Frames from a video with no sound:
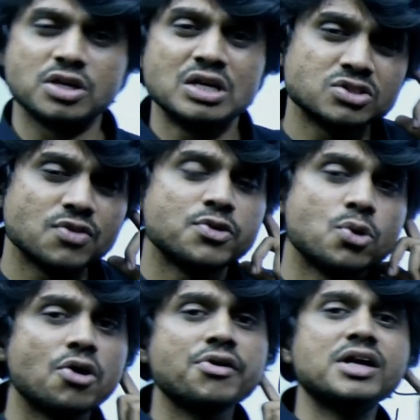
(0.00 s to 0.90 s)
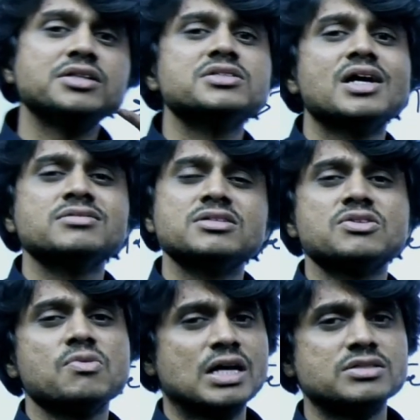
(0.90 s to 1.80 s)
So if you do not write these answers,
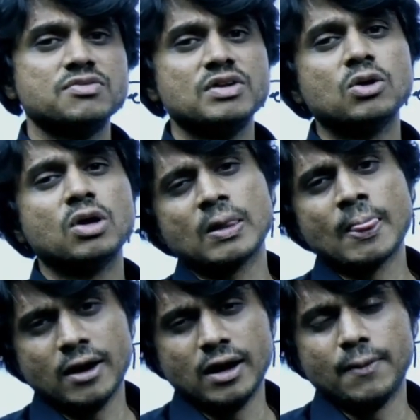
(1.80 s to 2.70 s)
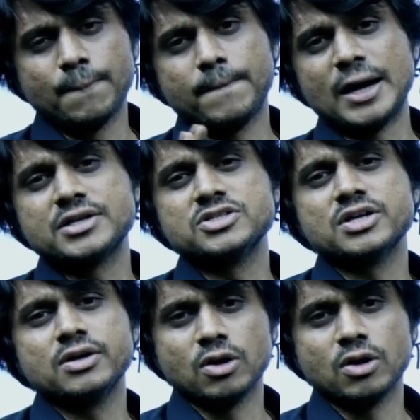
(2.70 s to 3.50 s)
your answer will look partitioned.